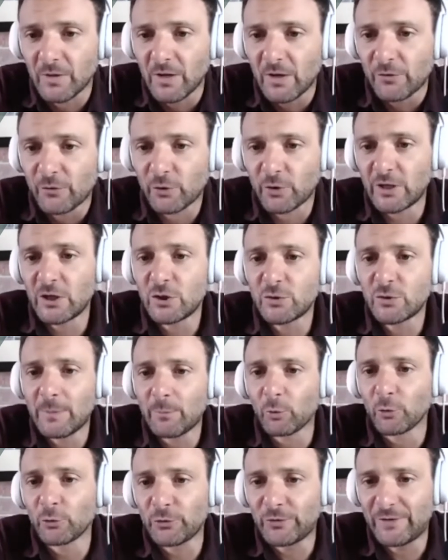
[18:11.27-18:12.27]
So you need to be
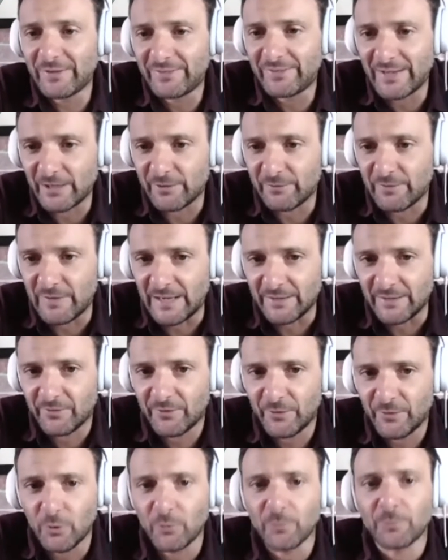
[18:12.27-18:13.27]
able to detect that.
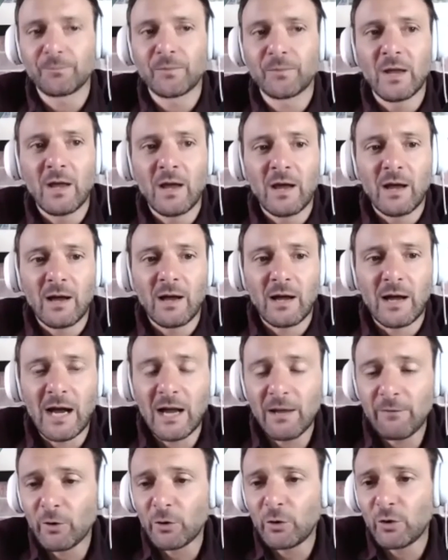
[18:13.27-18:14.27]
So
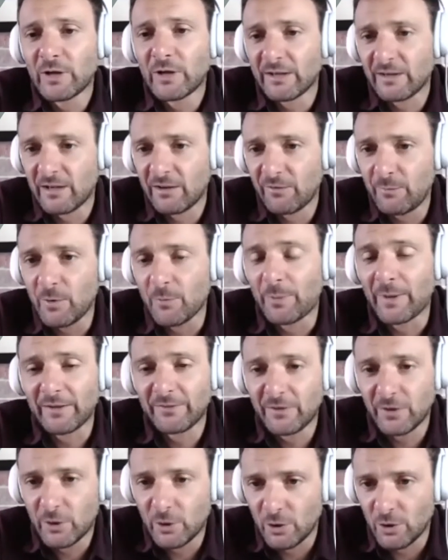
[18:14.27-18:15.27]
either you can give me a
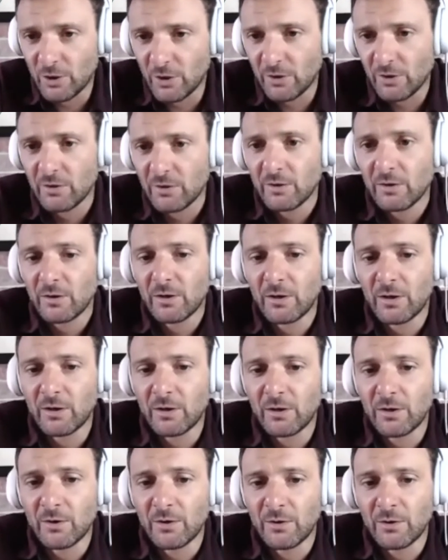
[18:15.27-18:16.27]
particular
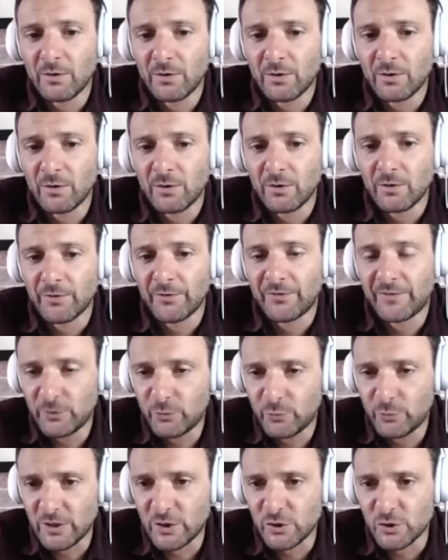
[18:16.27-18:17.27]

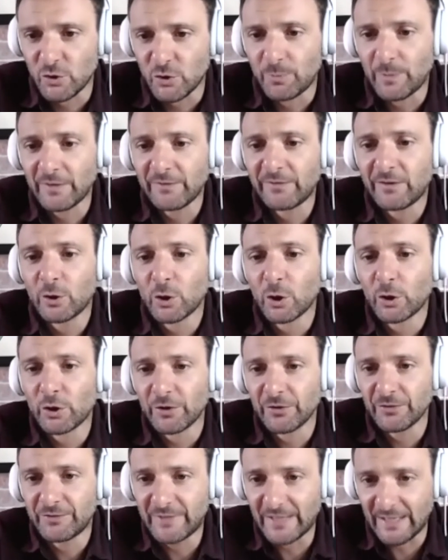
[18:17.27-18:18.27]
situation, a particular
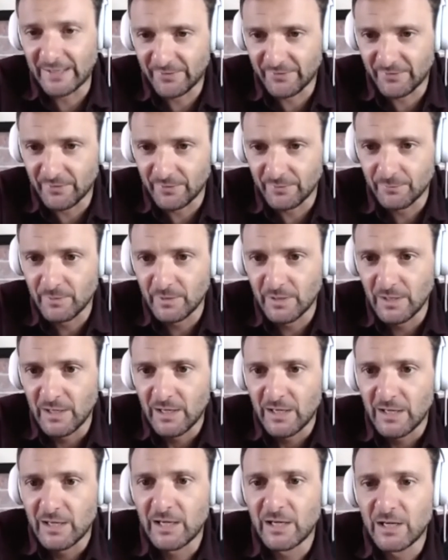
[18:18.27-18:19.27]
context
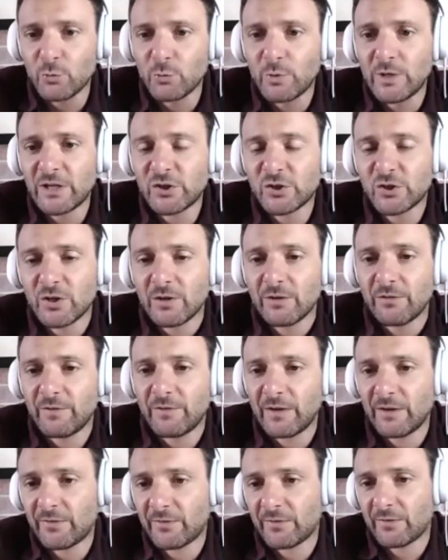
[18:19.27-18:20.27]
in which
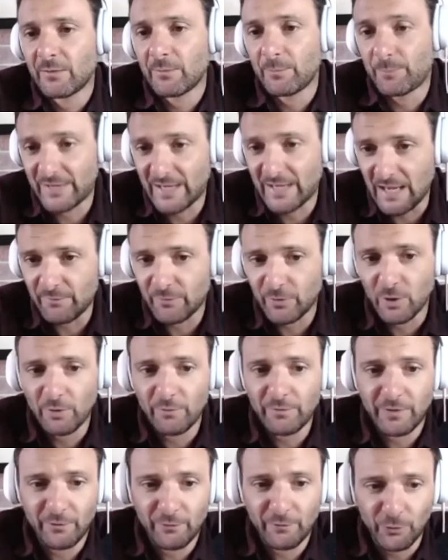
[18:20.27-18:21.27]
this behavior,
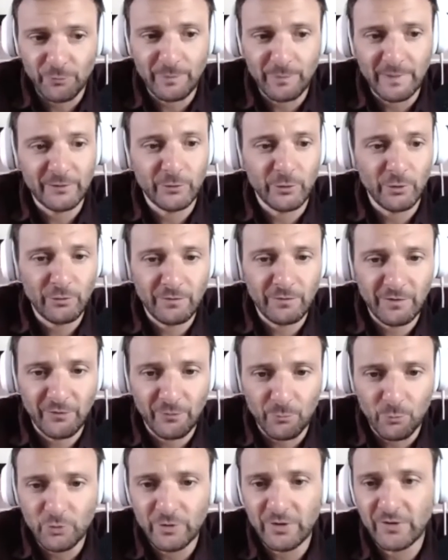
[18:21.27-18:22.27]
this thought pattern, this
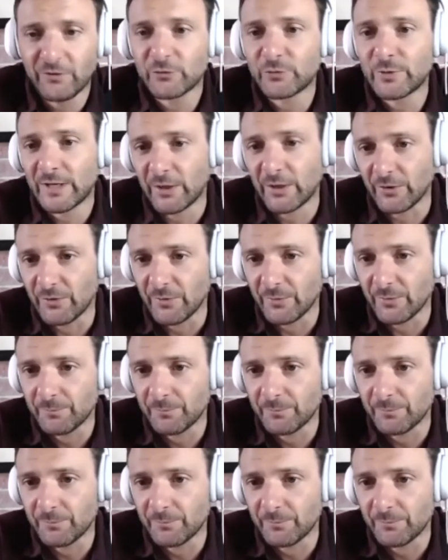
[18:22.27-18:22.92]
mood is triggered.